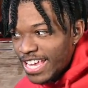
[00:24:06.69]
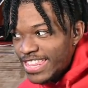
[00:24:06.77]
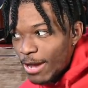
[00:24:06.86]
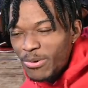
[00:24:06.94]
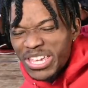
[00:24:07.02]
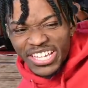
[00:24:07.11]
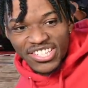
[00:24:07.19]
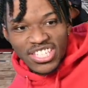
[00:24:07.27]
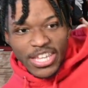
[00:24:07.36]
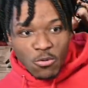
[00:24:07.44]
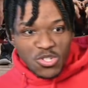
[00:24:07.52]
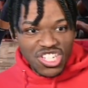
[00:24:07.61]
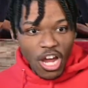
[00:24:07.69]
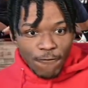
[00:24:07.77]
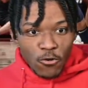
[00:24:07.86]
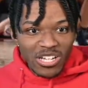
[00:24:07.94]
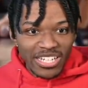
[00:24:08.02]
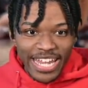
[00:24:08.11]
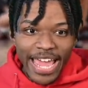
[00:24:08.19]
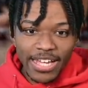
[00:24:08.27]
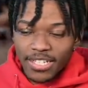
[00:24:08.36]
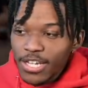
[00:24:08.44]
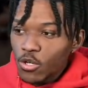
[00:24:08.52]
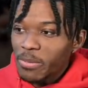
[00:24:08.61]
that we can still shuffle the deck
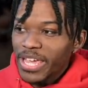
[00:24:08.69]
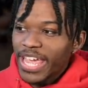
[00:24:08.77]
a little bit